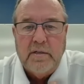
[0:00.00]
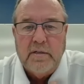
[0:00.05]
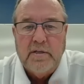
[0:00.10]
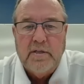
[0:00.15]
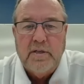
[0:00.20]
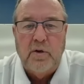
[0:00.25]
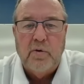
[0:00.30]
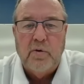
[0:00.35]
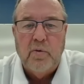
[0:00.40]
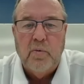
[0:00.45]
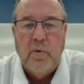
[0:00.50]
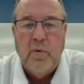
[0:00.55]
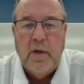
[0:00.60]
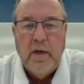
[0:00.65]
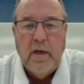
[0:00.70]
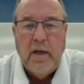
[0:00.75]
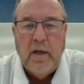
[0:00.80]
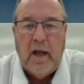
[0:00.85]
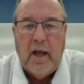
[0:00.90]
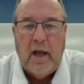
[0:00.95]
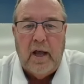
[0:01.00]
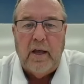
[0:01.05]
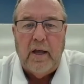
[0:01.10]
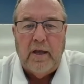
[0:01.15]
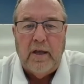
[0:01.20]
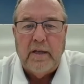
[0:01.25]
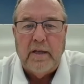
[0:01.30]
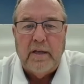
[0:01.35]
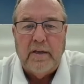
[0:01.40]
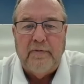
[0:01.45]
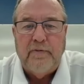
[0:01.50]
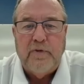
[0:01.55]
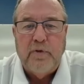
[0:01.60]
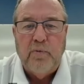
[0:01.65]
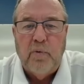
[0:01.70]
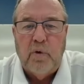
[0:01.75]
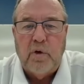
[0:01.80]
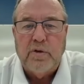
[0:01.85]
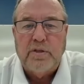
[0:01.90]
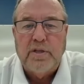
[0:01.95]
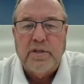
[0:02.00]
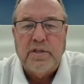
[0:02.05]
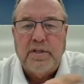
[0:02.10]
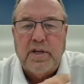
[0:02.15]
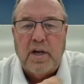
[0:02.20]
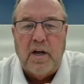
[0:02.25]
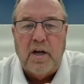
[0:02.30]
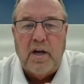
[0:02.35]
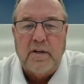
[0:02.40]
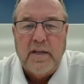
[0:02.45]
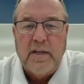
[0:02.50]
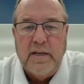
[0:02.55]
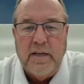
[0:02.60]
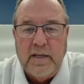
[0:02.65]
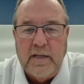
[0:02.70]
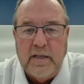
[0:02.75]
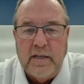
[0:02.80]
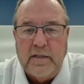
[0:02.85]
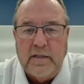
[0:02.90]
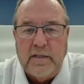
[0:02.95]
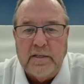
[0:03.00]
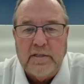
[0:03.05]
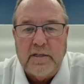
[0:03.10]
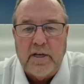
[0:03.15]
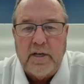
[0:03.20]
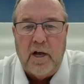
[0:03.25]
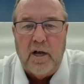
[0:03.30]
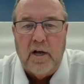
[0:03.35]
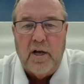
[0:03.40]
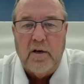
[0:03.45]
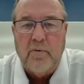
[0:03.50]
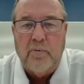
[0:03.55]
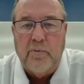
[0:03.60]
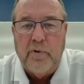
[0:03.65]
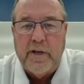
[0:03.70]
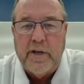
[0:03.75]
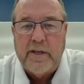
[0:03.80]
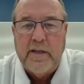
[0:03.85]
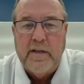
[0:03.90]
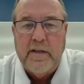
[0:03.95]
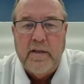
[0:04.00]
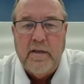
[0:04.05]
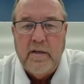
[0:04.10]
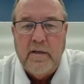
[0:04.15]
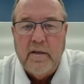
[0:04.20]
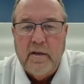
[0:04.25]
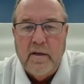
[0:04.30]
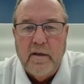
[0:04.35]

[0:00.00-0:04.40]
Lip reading: So if you want to talk in English, call Ricky